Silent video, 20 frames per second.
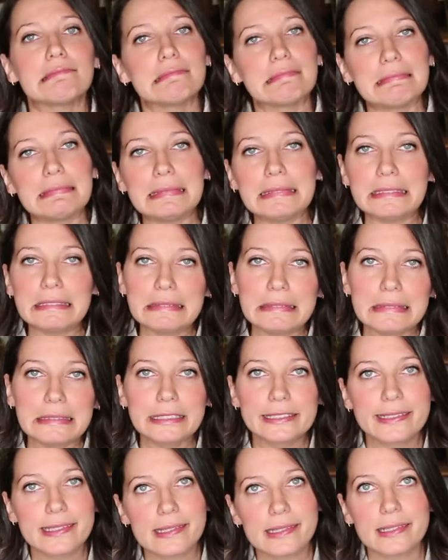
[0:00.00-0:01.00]
oh,
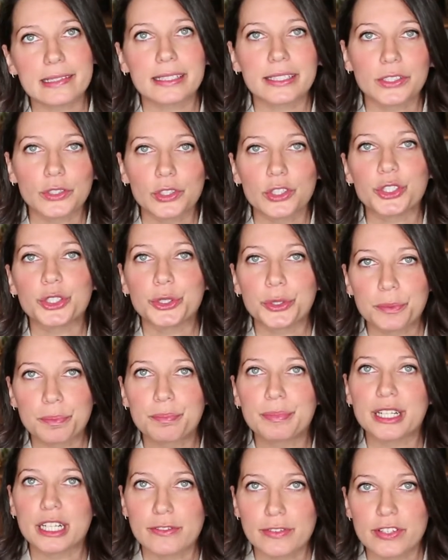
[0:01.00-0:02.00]
this is a little
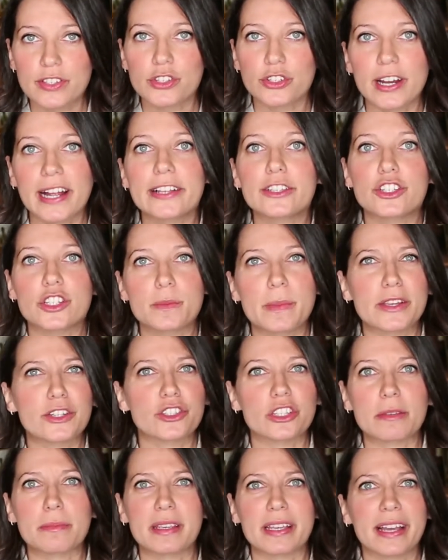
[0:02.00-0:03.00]
bit of a stretch,
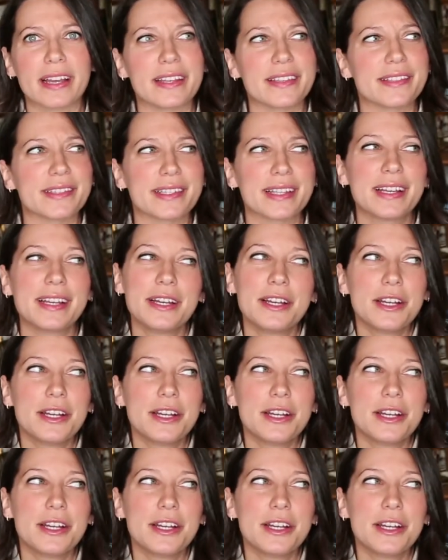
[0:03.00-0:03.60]
especially because